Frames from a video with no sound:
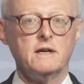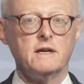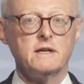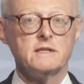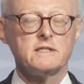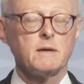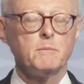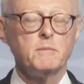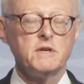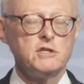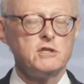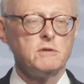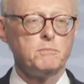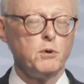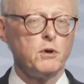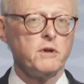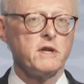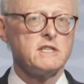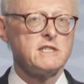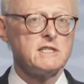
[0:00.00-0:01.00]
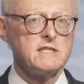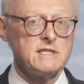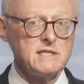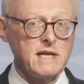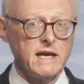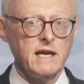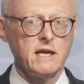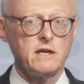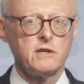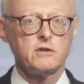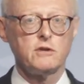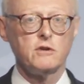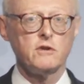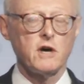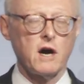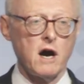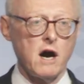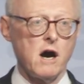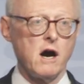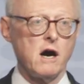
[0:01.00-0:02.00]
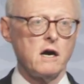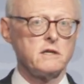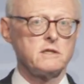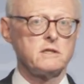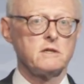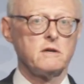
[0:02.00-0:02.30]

Somebody should put a stake through the heart